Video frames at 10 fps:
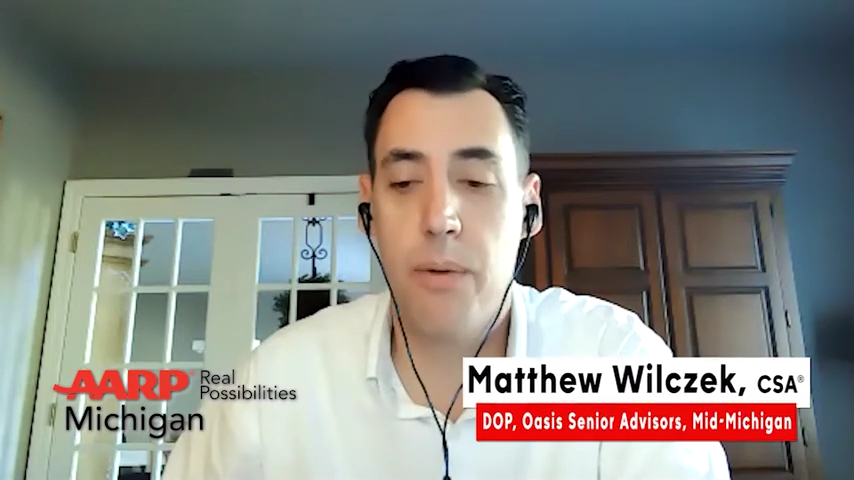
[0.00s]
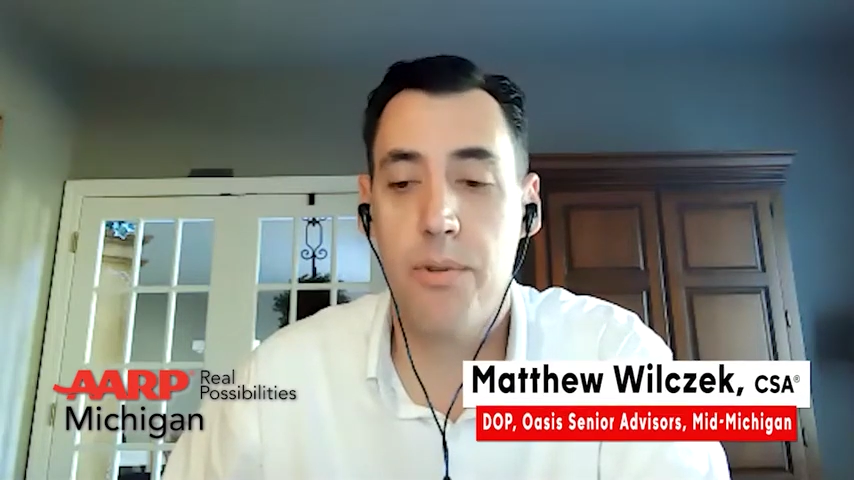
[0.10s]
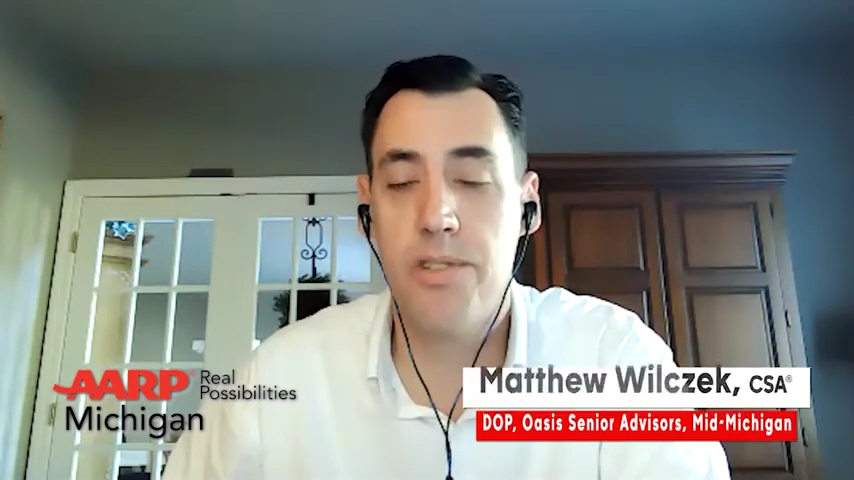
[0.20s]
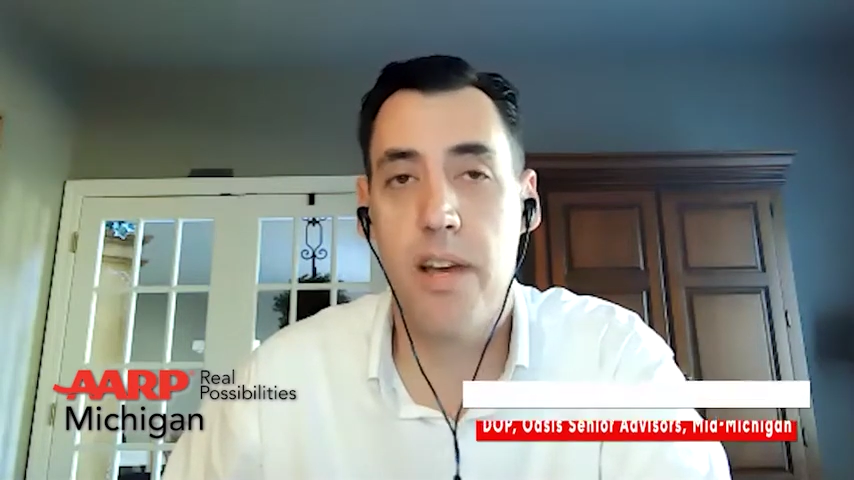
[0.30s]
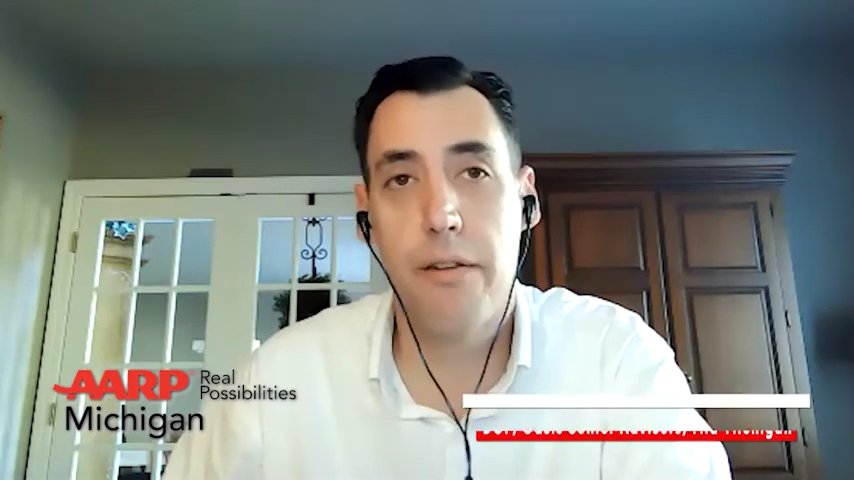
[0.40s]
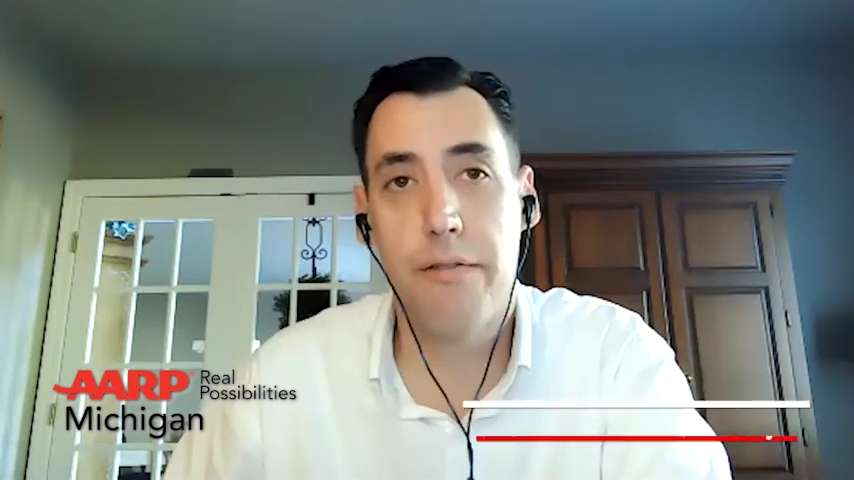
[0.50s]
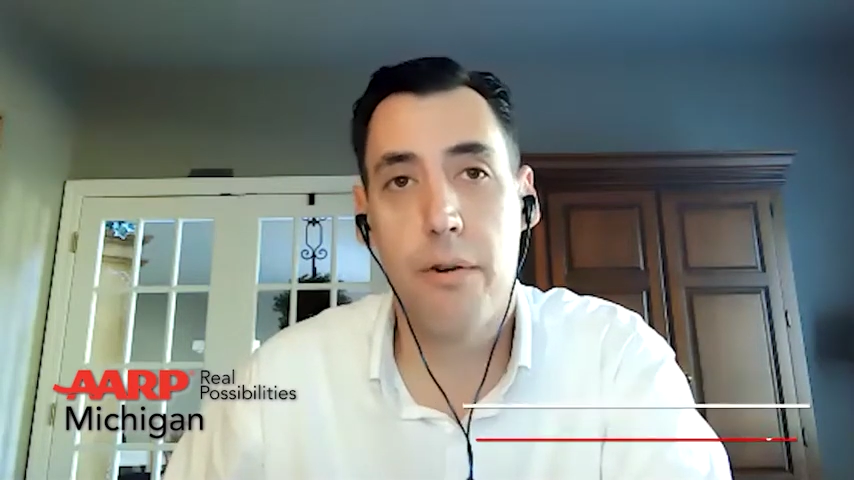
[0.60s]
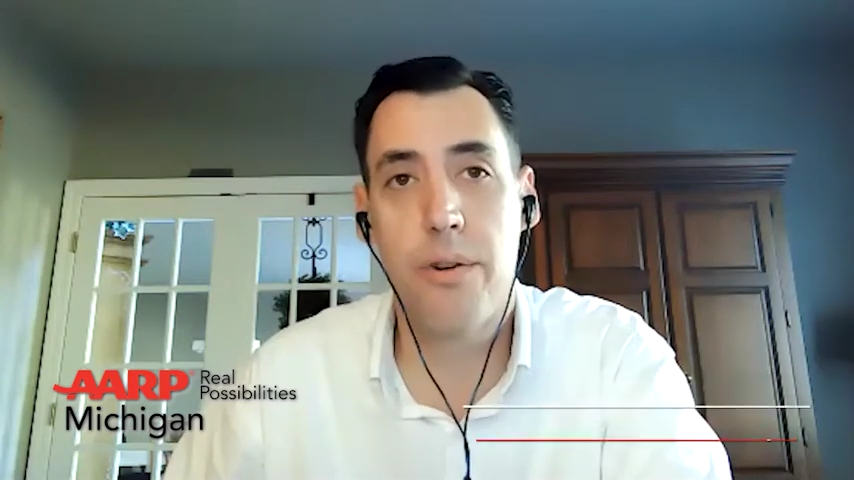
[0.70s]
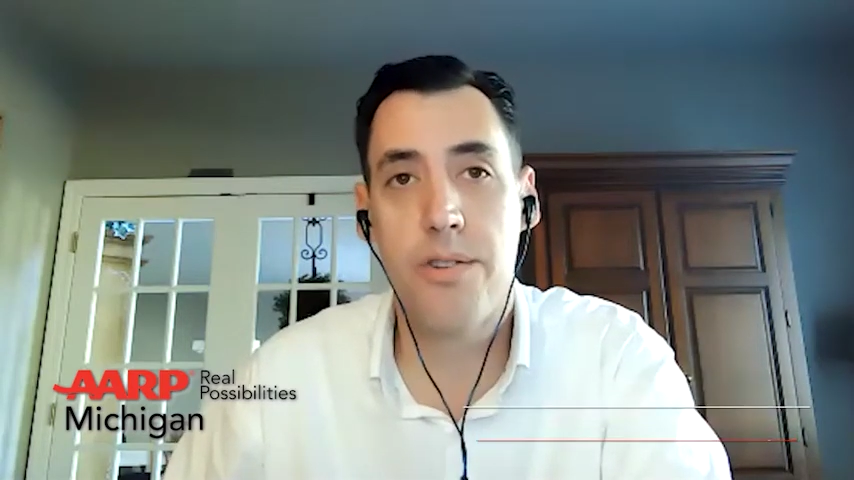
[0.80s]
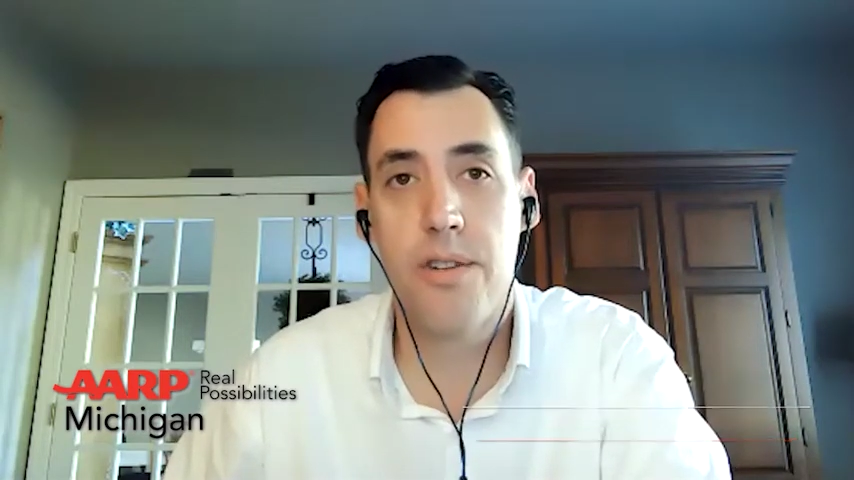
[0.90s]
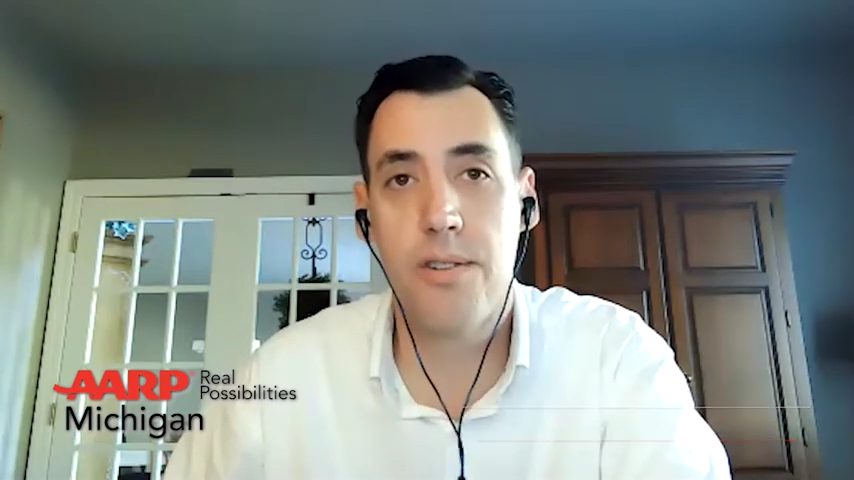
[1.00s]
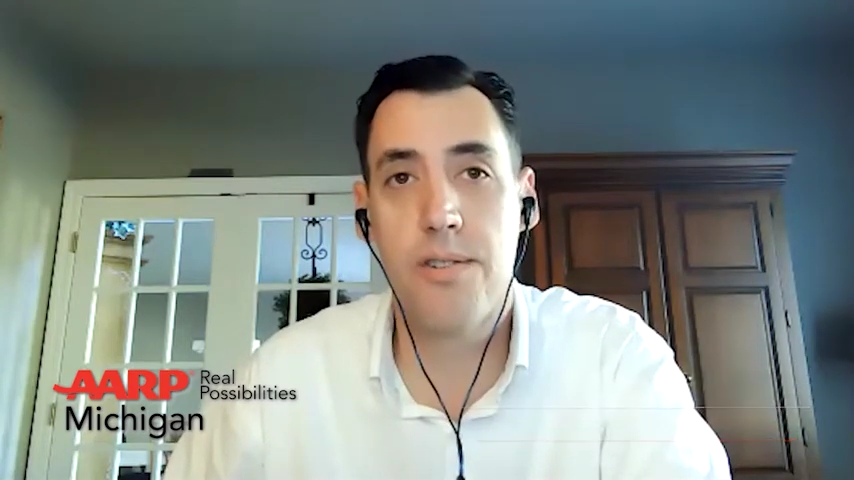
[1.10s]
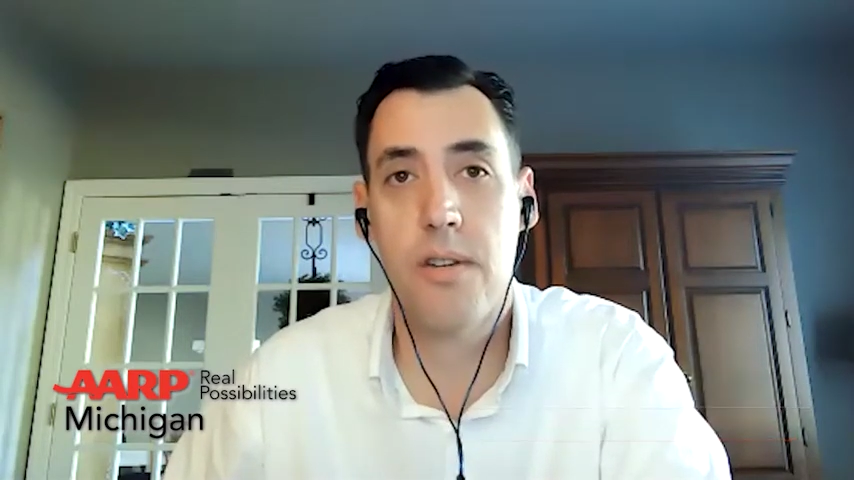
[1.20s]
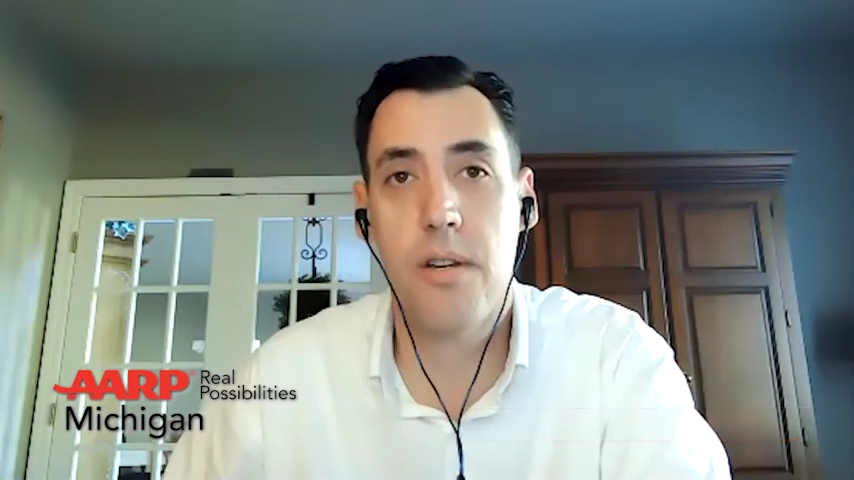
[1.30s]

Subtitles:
I would say. The first is